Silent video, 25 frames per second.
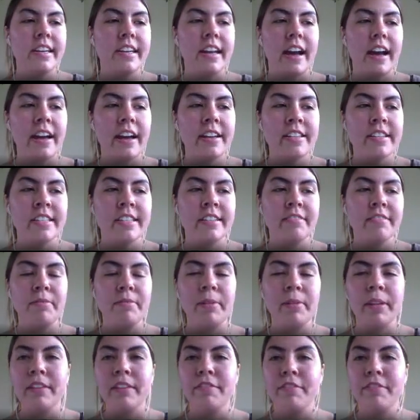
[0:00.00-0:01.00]
I didn't
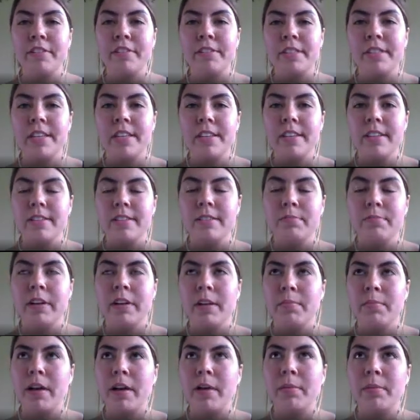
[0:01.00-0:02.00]
really foresee this,
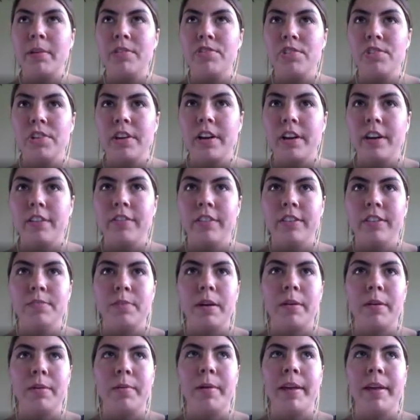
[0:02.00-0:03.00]
but I probably should have. It's
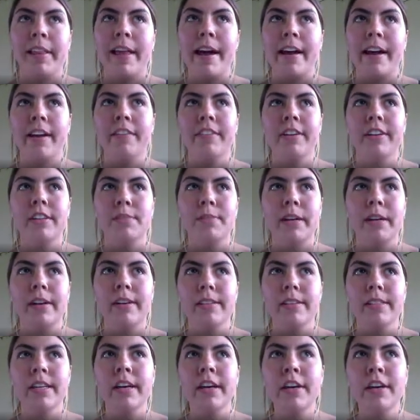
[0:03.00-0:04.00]
probably my lack of
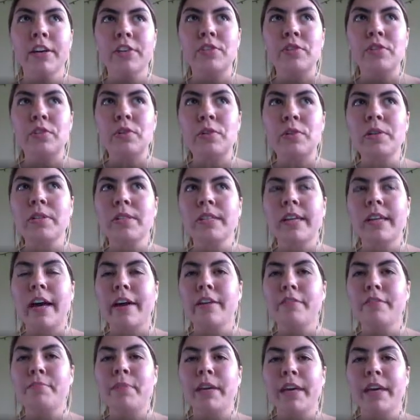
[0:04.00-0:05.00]
experience. Students
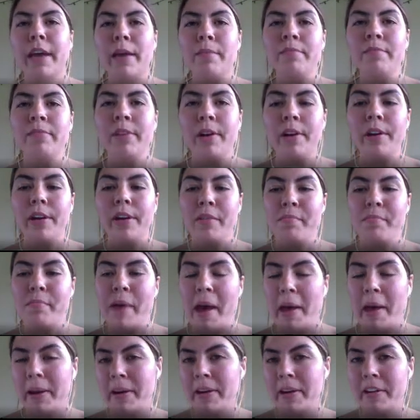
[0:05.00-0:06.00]
kind of became very
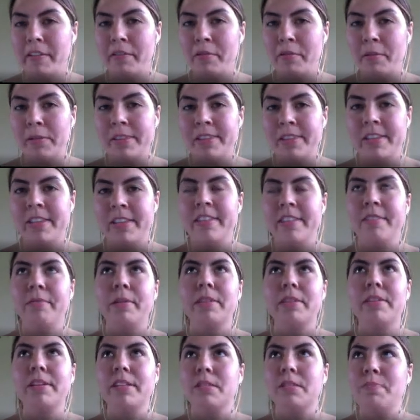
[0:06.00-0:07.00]
competitive with the,
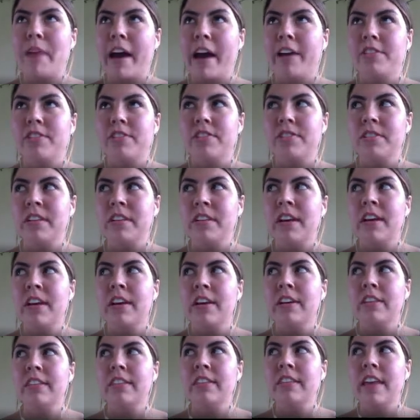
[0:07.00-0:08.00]
with these badges.
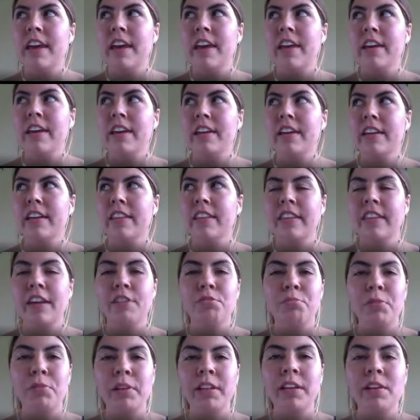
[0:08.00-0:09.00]
They
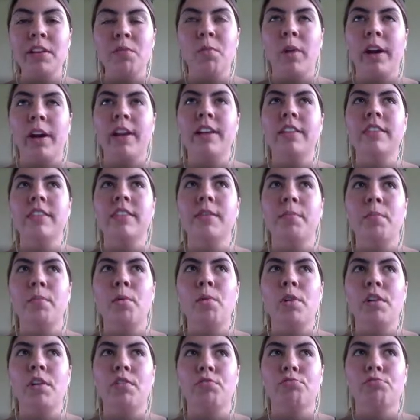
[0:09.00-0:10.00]
they really wanted the
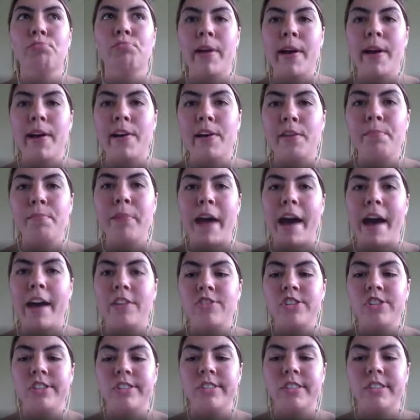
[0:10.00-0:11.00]
more rare
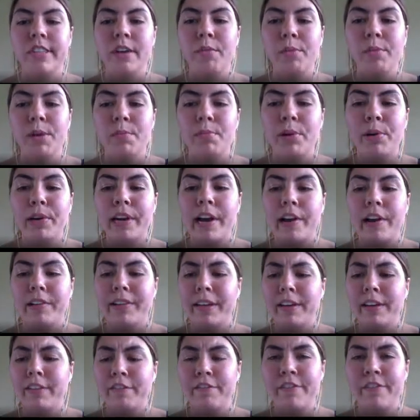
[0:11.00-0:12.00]
badges that we put out,
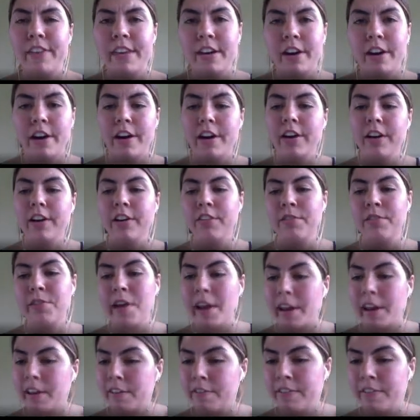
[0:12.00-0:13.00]
like VR.
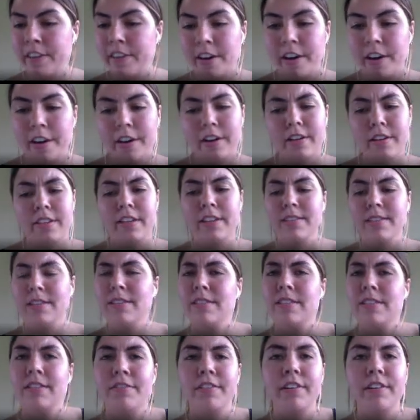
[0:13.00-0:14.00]
Creating VR, that's
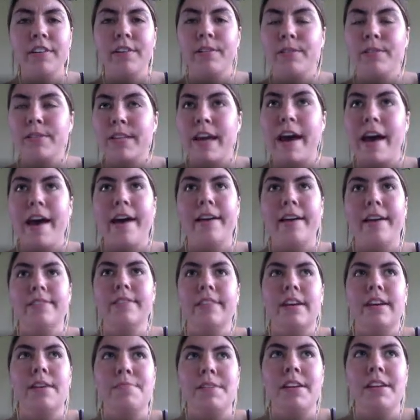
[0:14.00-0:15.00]
a difficult
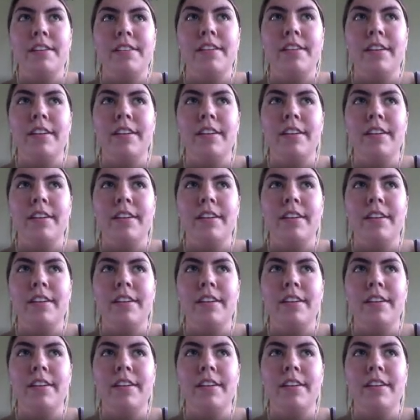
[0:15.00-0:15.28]
task. I mean,